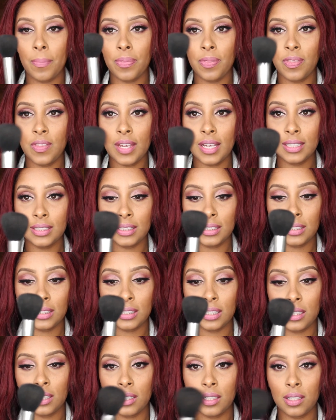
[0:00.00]
This
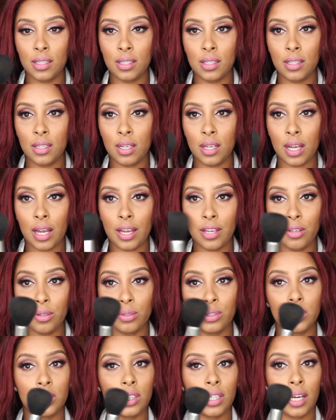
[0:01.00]
I
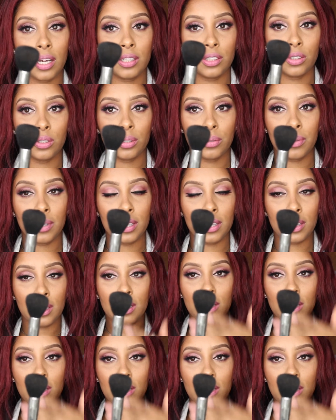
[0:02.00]
used to contour with.